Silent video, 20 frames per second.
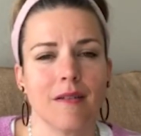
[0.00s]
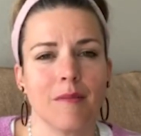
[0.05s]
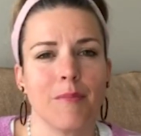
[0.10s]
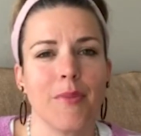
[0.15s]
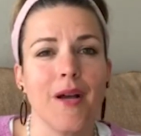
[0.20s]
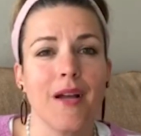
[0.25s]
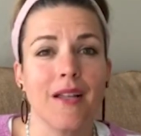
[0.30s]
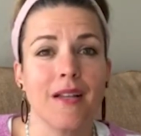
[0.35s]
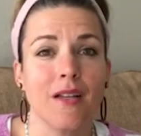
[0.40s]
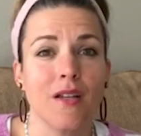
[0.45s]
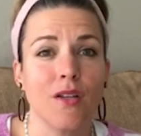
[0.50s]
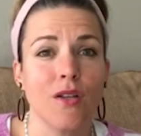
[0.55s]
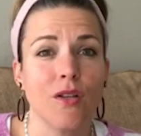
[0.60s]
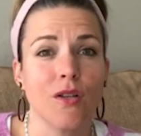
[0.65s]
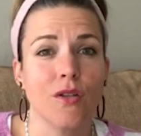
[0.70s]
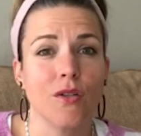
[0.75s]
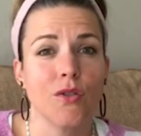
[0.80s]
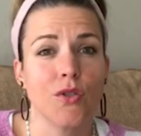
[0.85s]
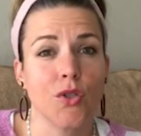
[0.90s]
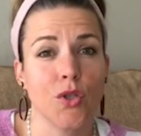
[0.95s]
But
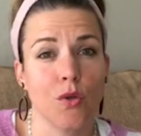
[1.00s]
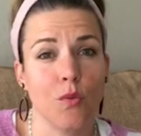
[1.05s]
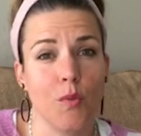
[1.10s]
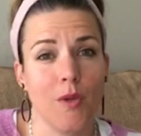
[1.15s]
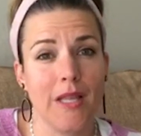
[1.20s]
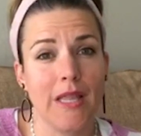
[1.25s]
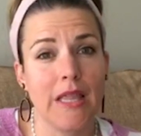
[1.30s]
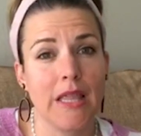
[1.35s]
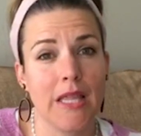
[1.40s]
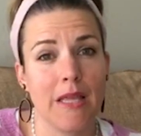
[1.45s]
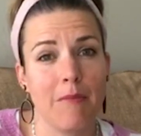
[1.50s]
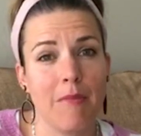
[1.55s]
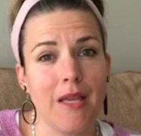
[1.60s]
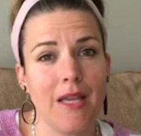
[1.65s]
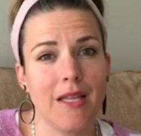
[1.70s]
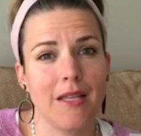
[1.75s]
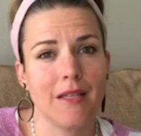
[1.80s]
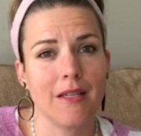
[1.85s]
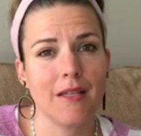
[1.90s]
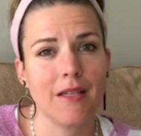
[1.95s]
do we
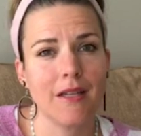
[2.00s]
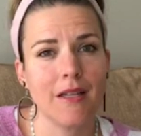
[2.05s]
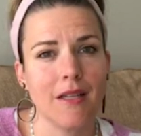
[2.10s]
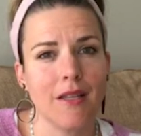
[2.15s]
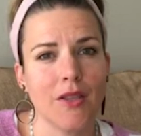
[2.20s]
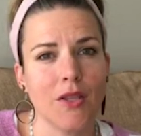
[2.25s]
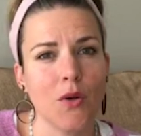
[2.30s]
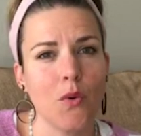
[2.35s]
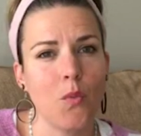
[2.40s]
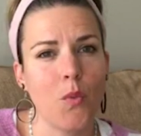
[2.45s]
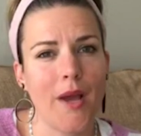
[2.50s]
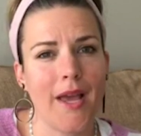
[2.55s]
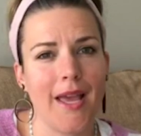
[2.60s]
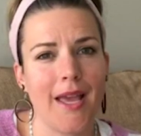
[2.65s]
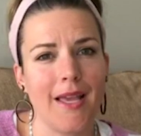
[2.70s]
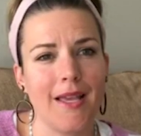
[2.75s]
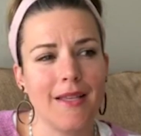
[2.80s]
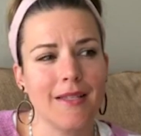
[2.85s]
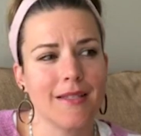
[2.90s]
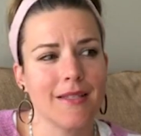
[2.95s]
limit the
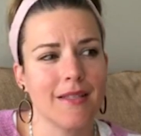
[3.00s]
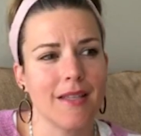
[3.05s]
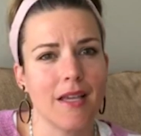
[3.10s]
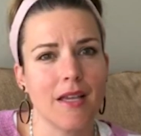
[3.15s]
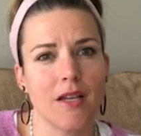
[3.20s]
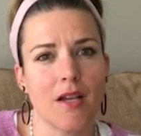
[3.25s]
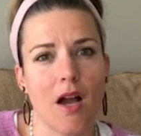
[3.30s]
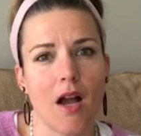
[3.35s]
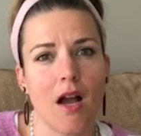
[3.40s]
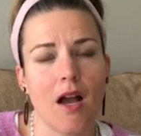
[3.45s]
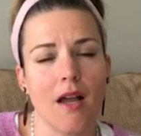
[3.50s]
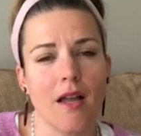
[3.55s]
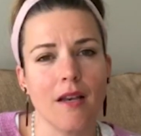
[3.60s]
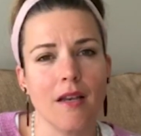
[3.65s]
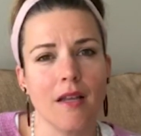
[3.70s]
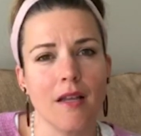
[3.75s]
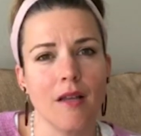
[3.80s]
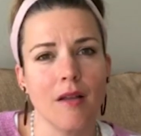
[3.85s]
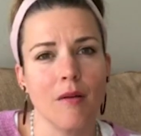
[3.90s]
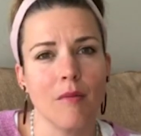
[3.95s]
ways that God
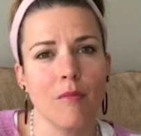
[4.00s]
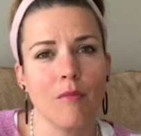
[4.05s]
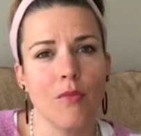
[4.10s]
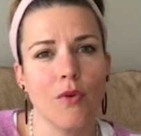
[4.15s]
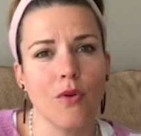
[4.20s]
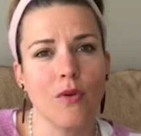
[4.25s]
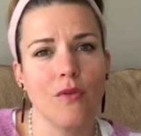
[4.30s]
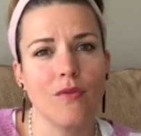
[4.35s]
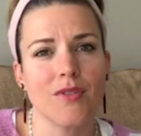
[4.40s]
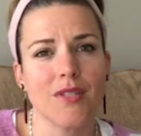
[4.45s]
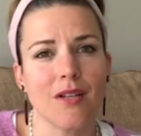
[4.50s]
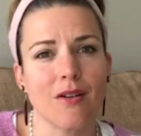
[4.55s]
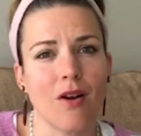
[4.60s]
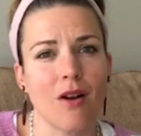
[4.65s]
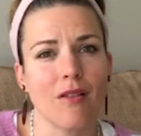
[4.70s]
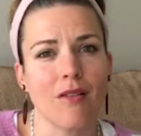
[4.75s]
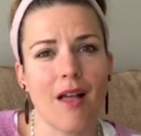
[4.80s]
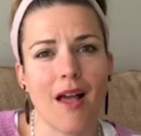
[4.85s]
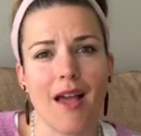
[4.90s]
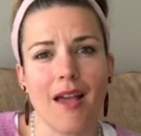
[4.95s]
moves in
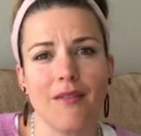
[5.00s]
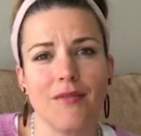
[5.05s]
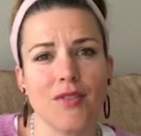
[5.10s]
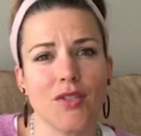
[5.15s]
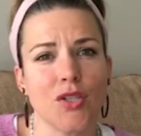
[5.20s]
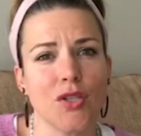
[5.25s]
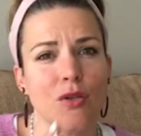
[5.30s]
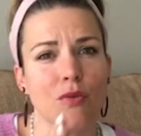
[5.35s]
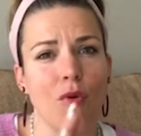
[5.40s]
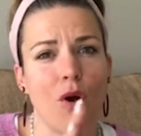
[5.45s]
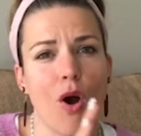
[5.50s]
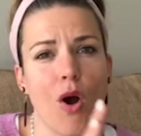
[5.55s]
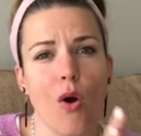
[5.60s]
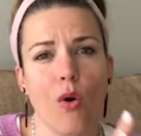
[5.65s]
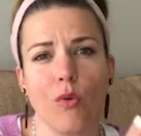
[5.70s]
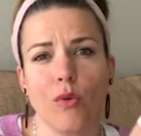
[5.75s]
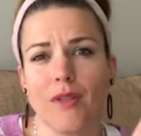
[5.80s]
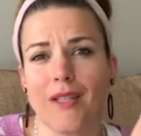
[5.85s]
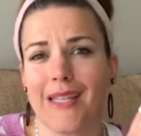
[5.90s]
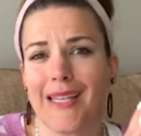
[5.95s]
our lives to
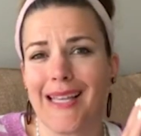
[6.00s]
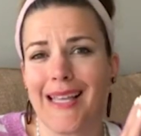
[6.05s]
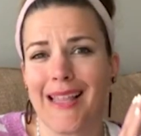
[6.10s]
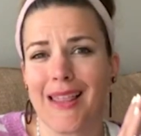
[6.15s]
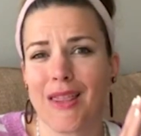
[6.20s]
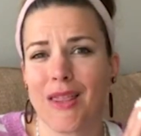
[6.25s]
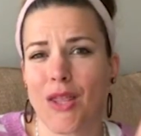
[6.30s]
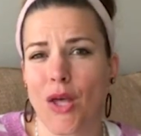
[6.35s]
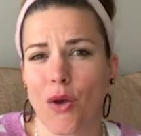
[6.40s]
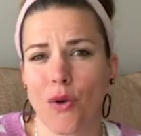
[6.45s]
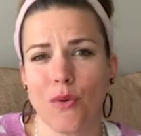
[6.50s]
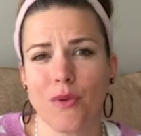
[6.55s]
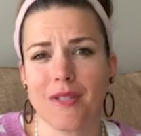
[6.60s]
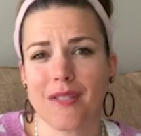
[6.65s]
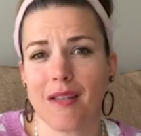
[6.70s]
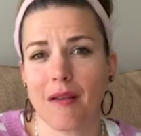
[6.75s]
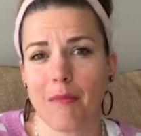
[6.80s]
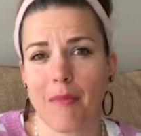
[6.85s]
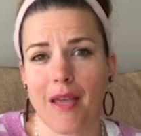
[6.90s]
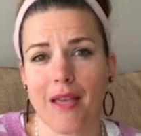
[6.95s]
only those
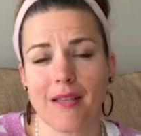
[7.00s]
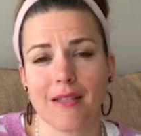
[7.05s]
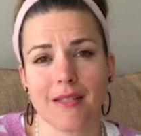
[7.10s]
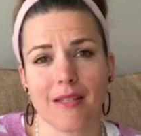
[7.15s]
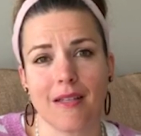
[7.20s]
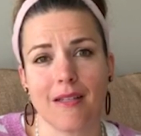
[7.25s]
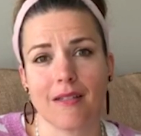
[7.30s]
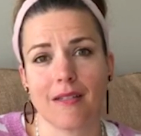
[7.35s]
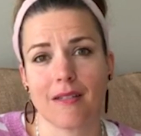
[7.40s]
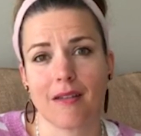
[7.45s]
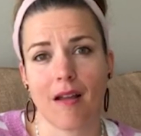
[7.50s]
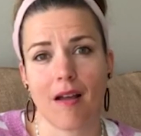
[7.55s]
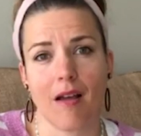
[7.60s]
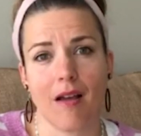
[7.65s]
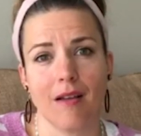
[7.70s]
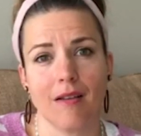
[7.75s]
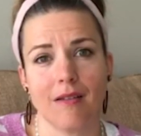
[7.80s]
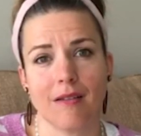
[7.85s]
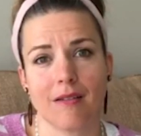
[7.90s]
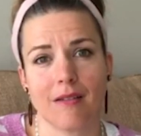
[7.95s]
that make sense to
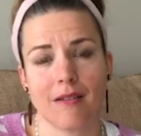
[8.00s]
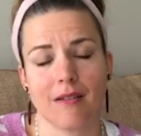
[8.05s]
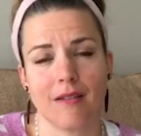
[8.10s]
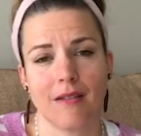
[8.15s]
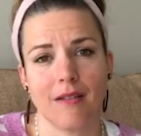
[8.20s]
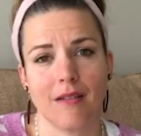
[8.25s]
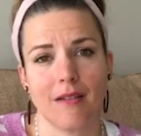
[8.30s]
us?